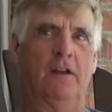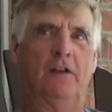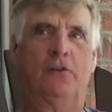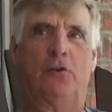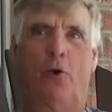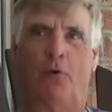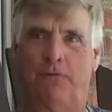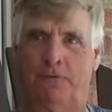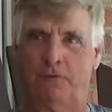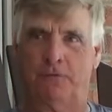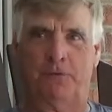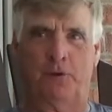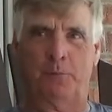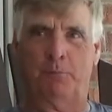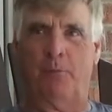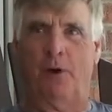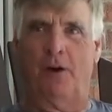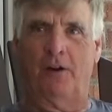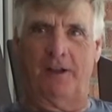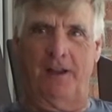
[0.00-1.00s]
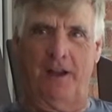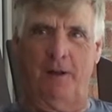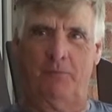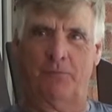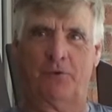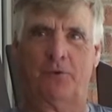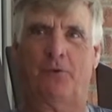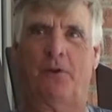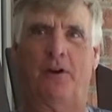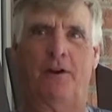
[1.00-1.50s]
Gopher football games
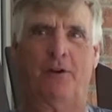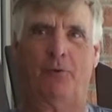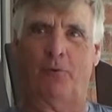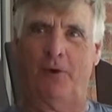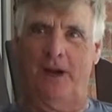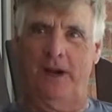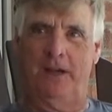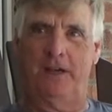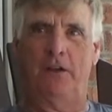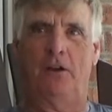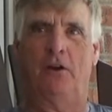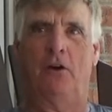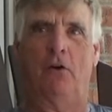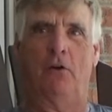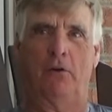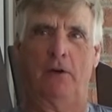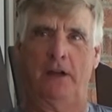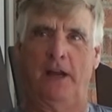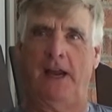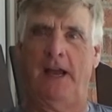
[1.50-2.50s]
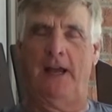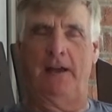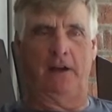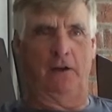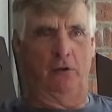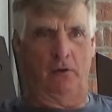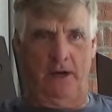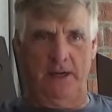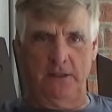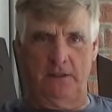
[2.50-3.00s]
were on the radio, and they had a
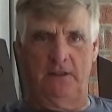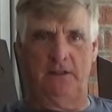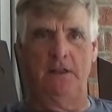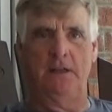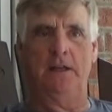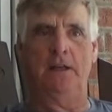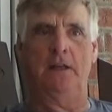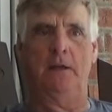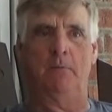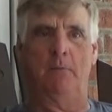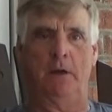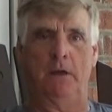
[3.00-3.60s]
great team.